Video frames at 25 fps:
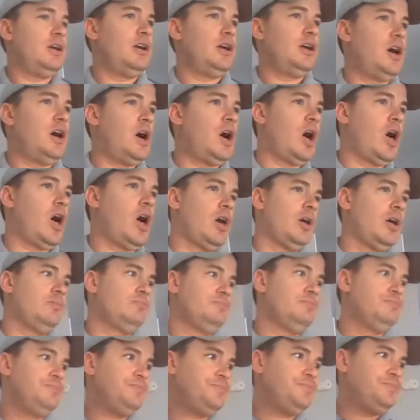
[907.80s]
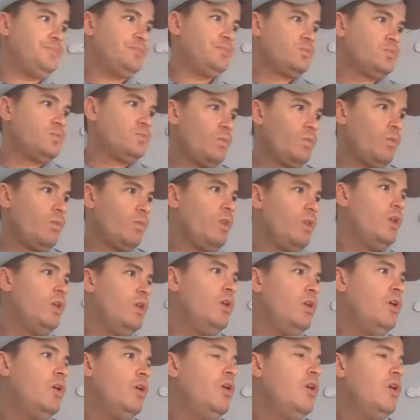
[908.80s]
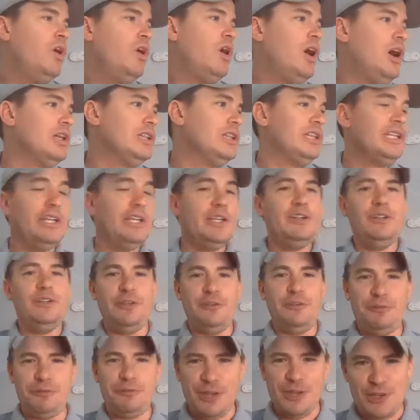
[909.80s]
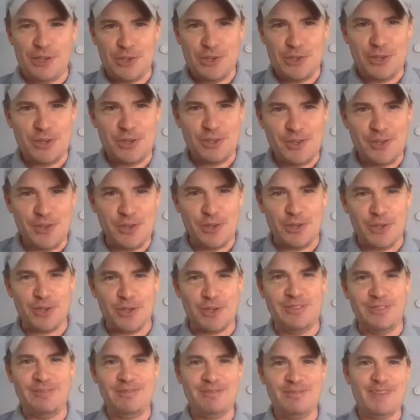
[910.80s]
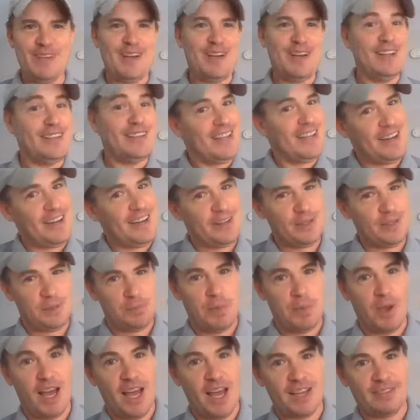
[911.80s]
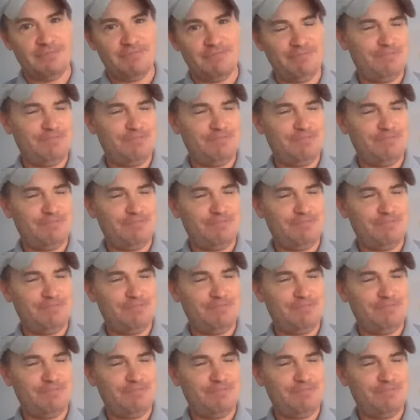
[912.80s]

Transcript: Um, a little inflation is good, a lot is bad.